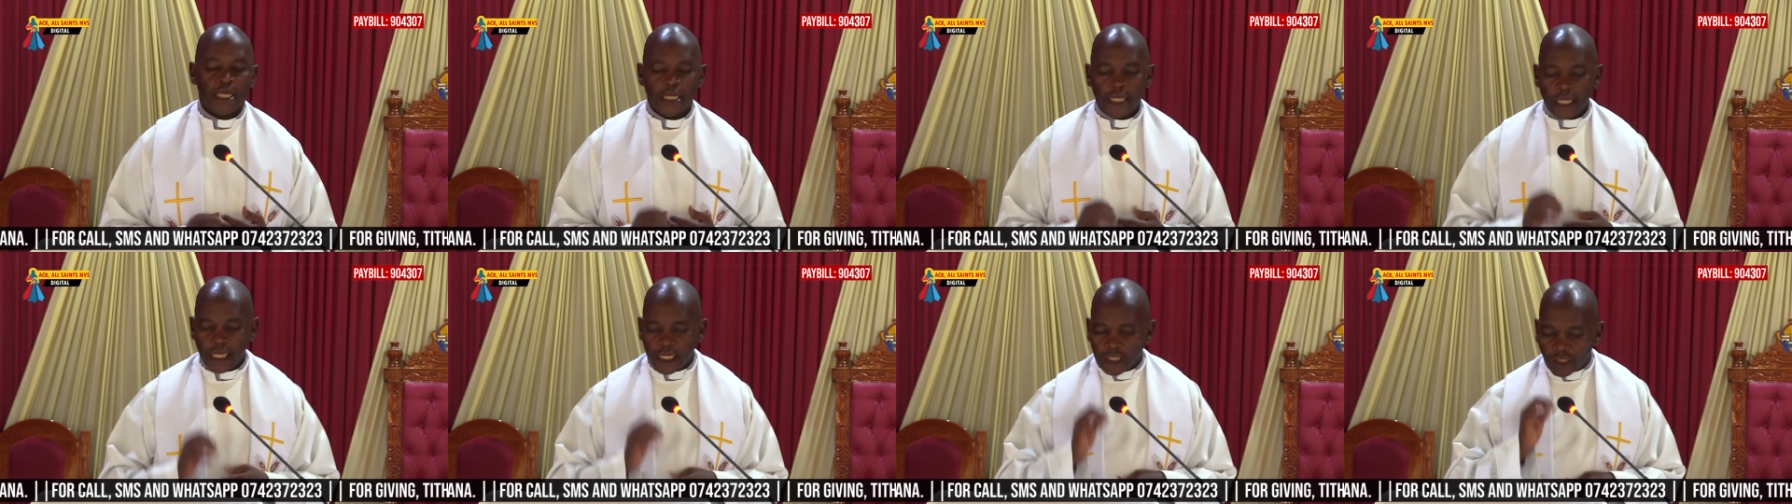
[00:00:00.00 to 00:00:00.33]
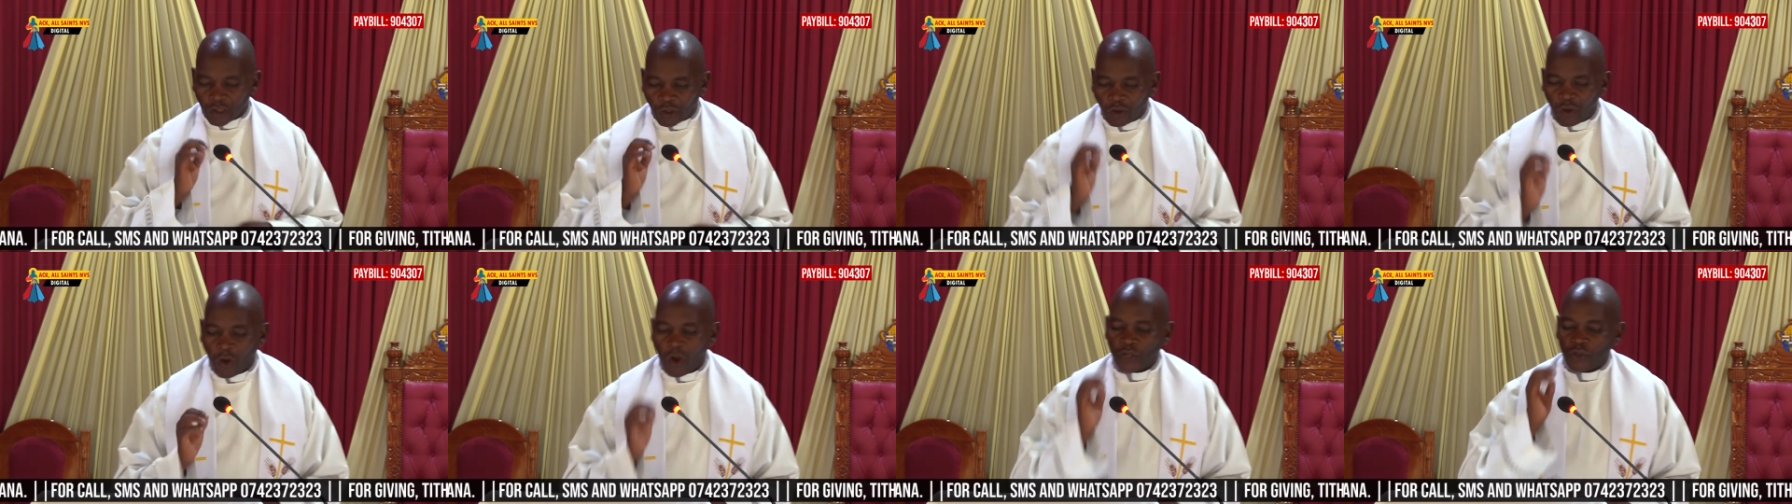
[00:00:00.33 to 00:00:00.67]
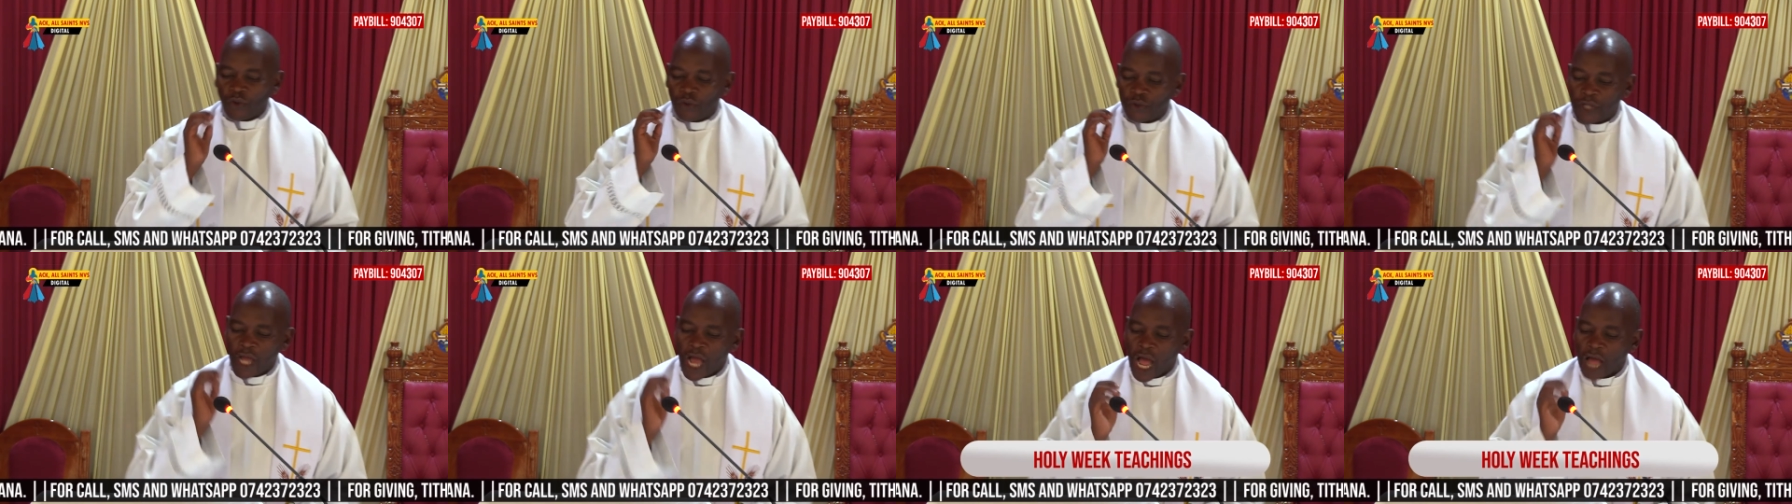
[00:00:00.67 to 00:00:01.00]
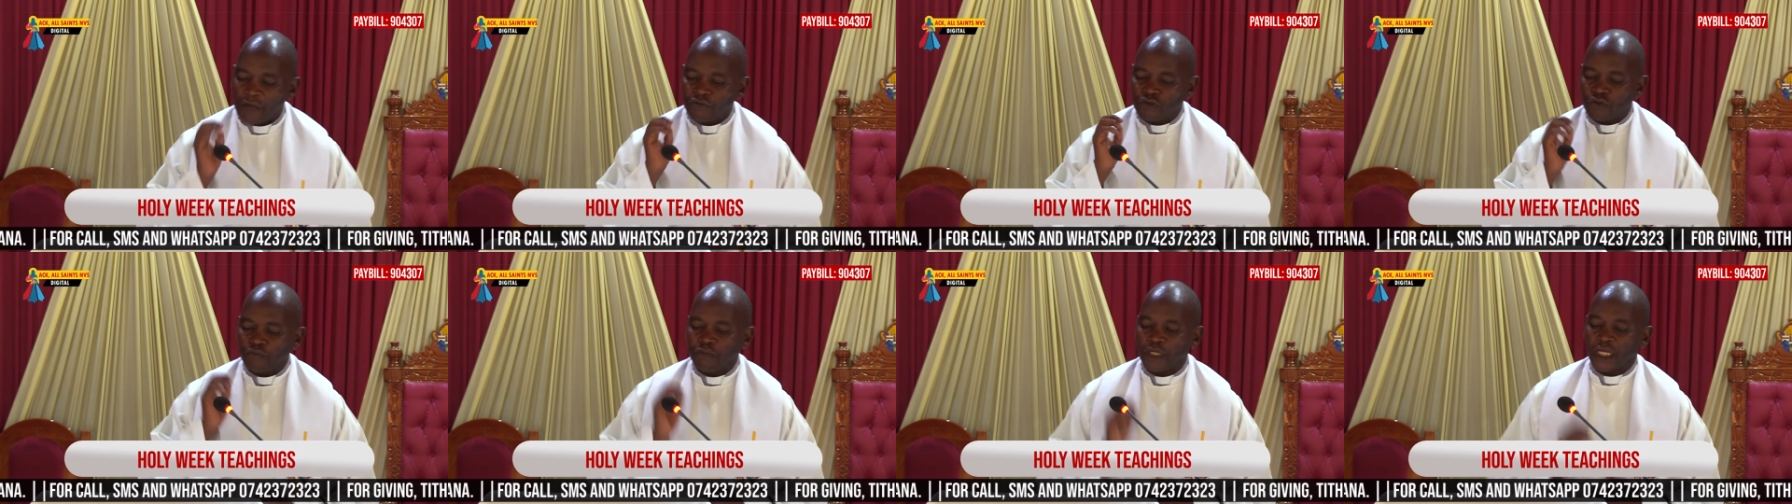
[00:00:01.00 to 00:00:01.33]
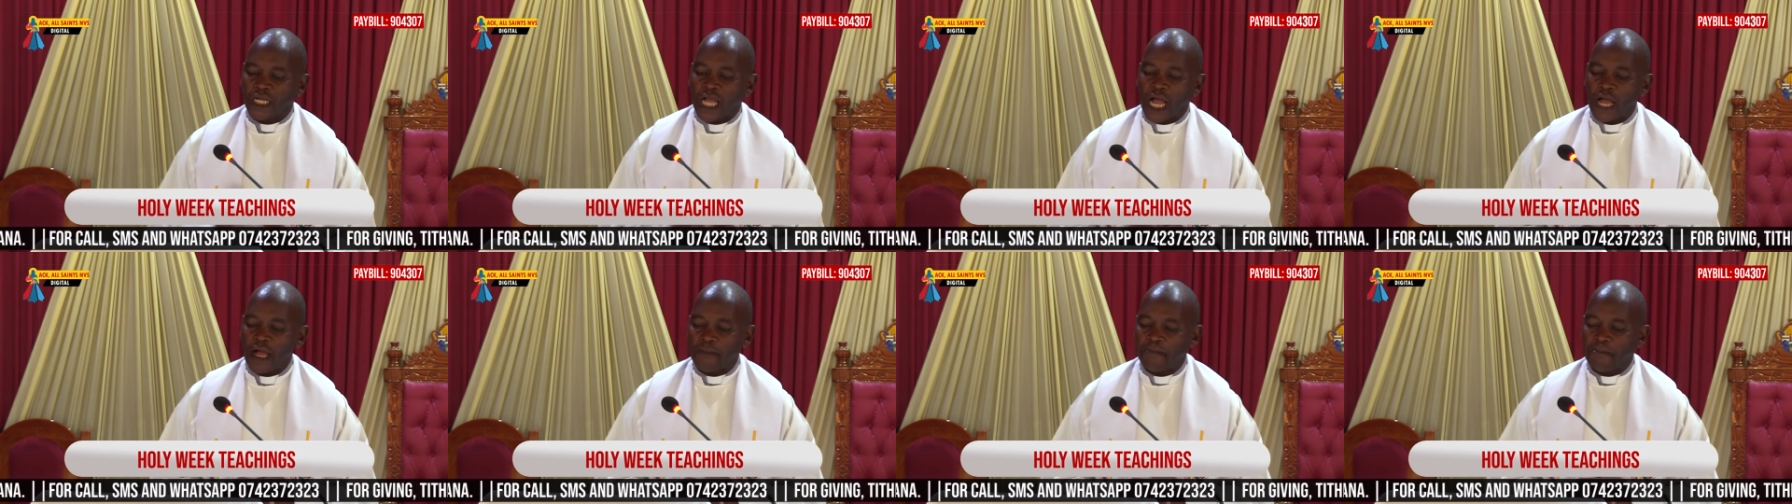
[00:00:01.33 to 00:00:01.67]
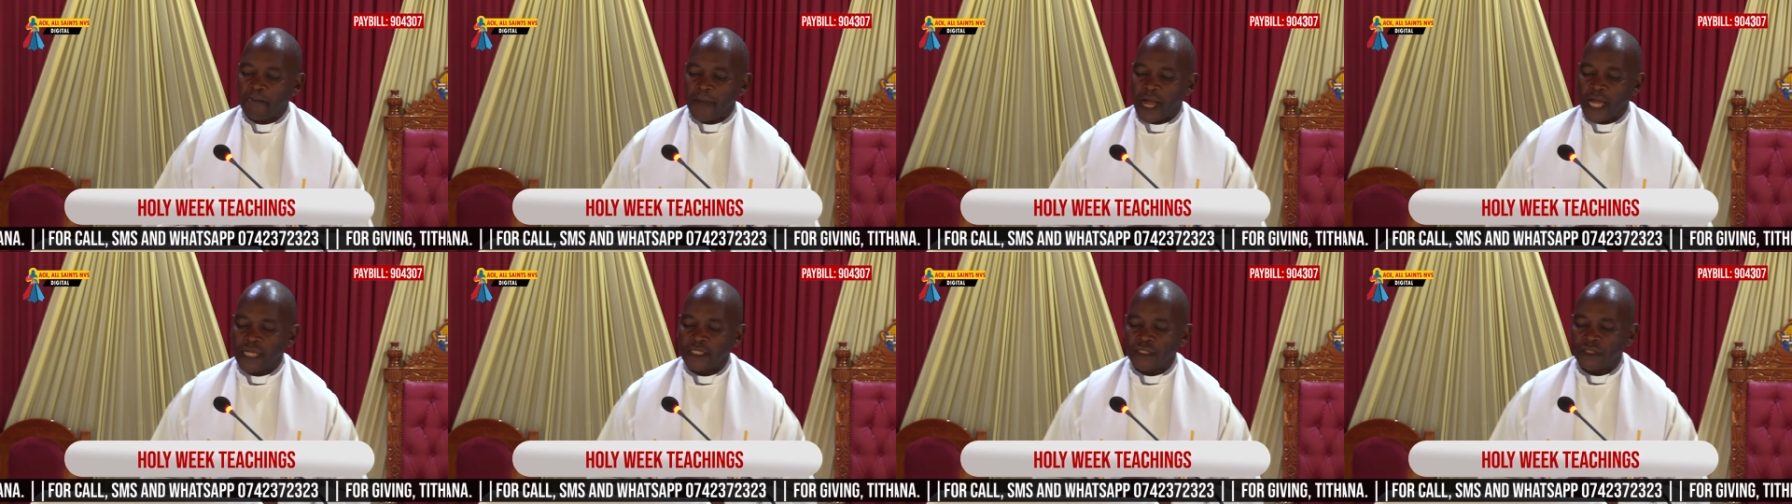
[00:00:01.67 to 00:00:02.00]
And God would have to become a
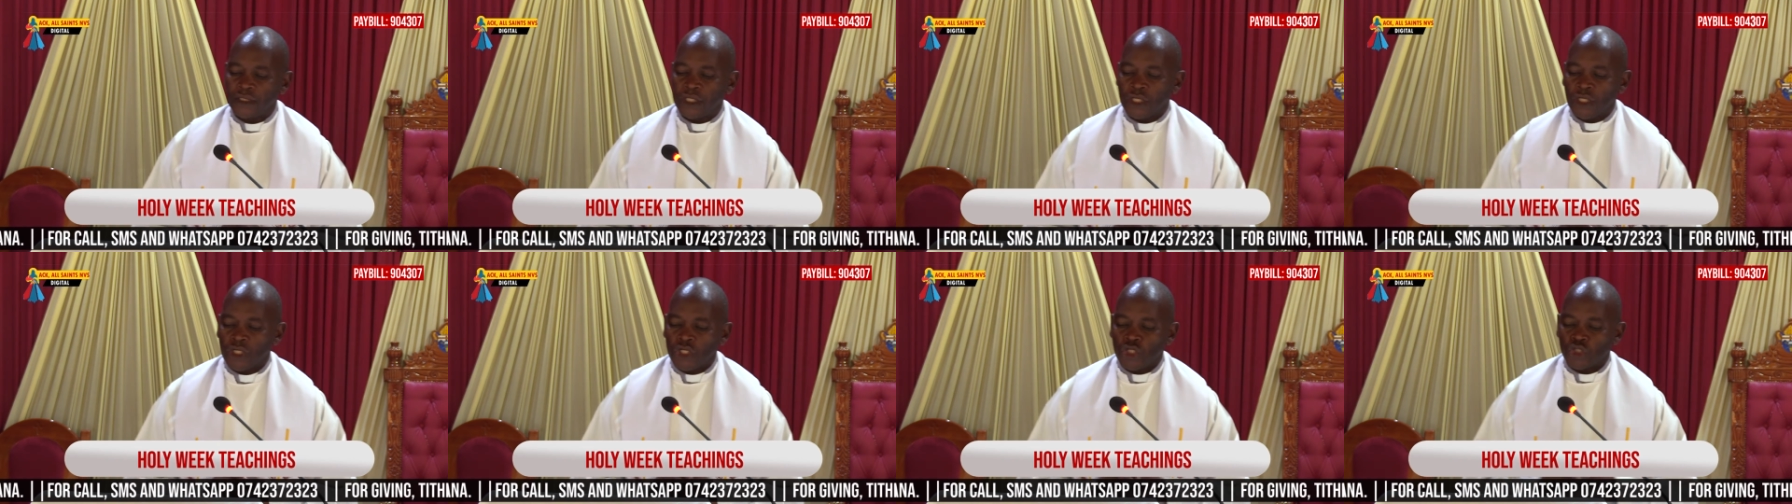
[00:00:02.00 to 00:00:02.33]
man